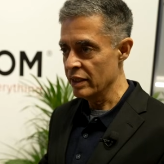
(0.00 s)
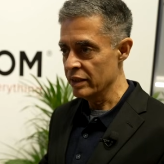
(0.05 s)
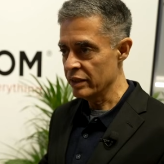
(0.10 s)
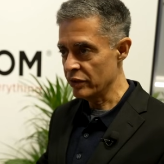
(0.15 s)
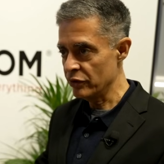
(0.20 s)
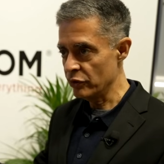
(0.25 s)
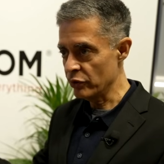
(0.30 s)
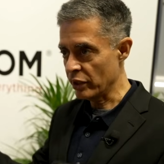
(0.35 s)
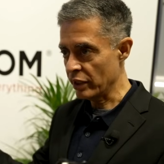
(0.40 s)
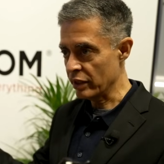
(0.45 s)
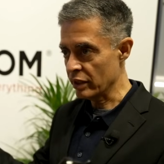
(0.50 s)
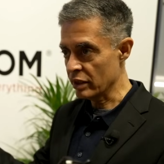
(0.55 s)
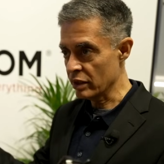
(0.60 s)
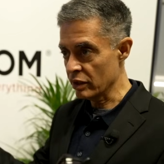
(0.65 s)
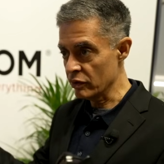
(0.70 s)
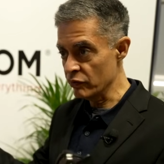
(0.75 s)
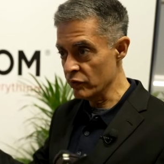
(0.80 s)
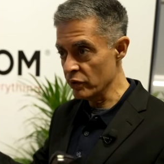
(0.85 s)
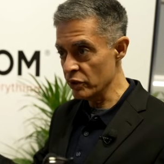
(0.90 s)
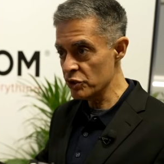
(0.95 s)
then you can
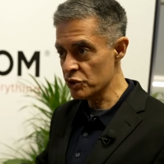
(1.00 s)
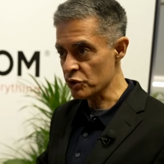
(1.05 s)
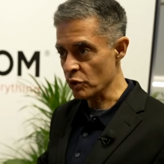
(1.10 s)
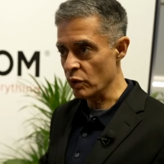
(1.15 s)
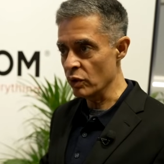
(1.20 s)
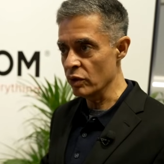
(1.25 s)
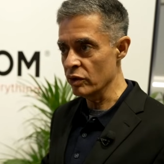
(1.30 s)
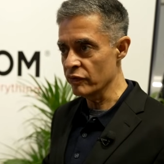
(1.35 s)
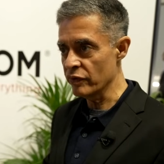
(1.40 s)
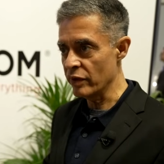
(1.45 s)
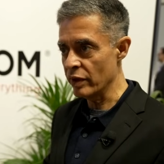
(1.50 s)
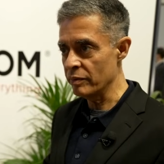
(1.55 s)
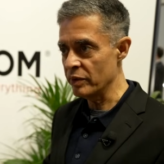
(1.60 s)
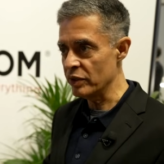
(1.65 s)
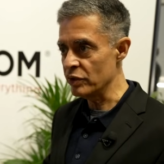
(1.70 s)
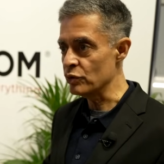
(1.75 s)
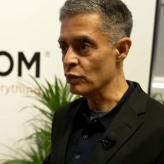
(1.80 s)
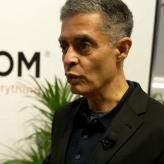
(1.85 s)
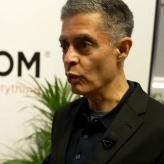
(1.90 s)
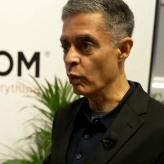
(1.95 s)
converge all of them
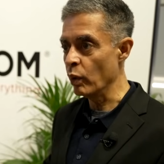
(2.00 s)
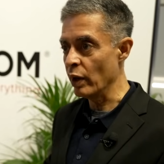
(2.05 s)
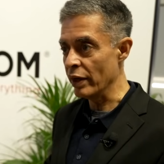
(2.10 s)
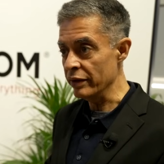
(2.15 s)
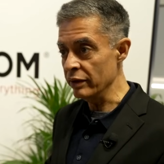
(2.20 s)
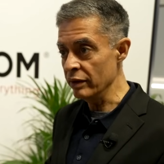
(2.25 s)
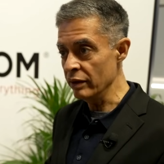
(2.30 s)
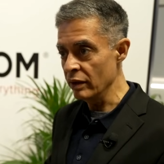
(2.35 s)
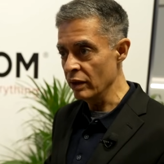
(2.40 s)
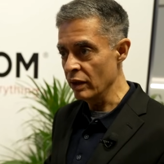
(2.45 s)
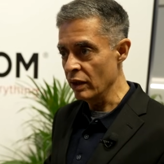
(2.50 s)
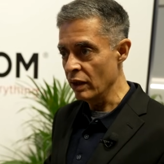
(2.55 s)
into one